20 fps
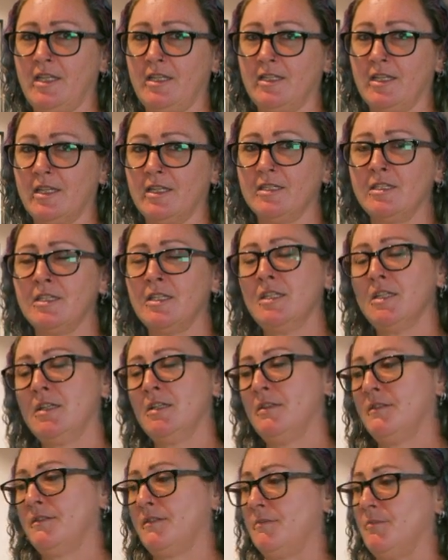Yinna.
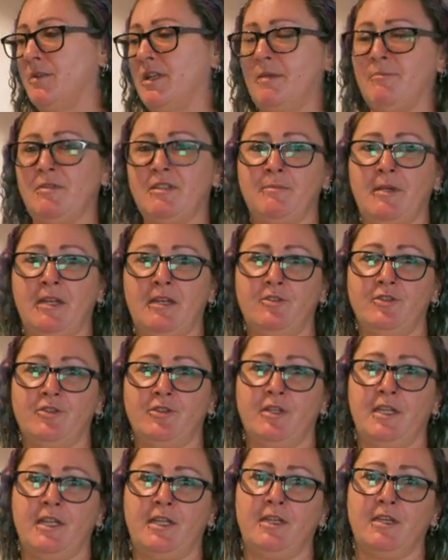So my name is
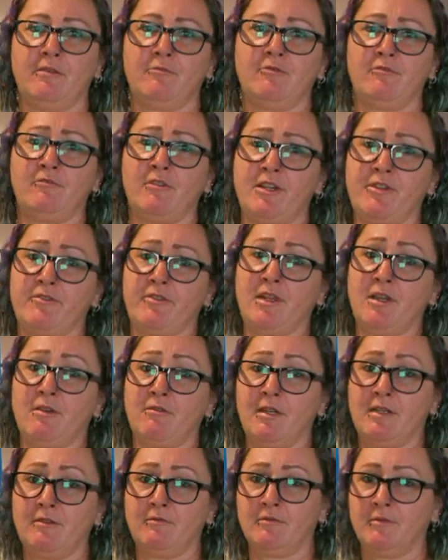Peta-Joy, I'm a Wiradjuri
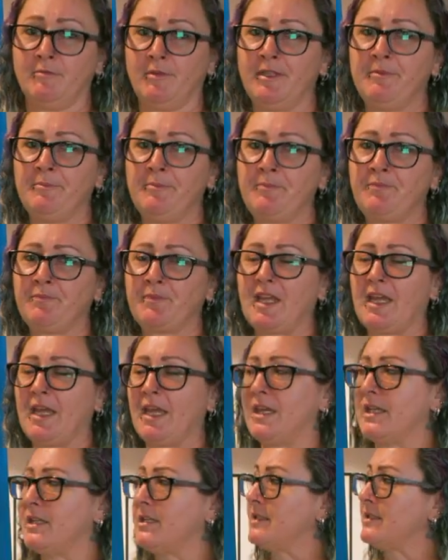Gawana woman,
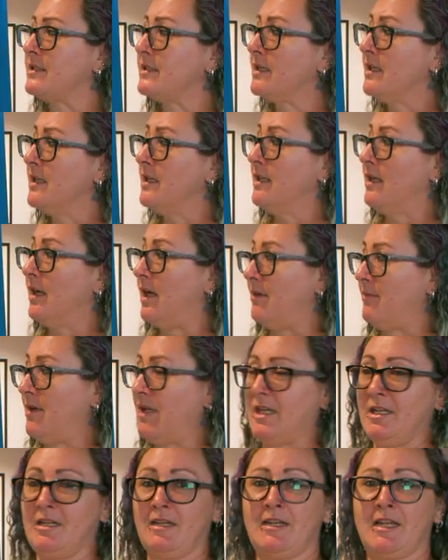and I'm
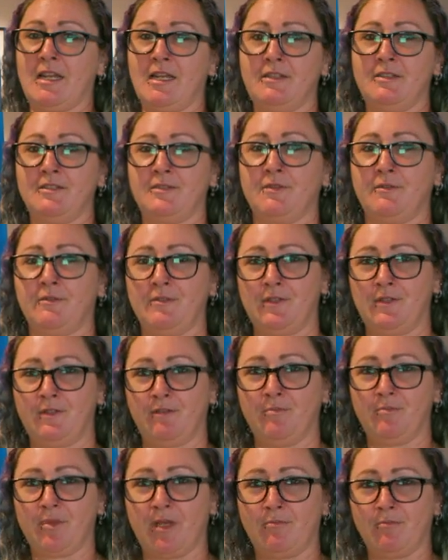here today to talk to
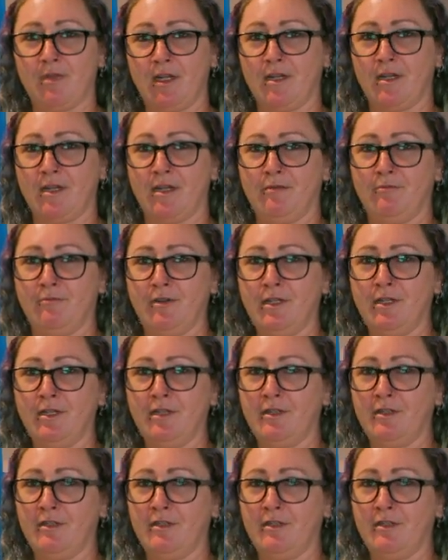you about my artwork,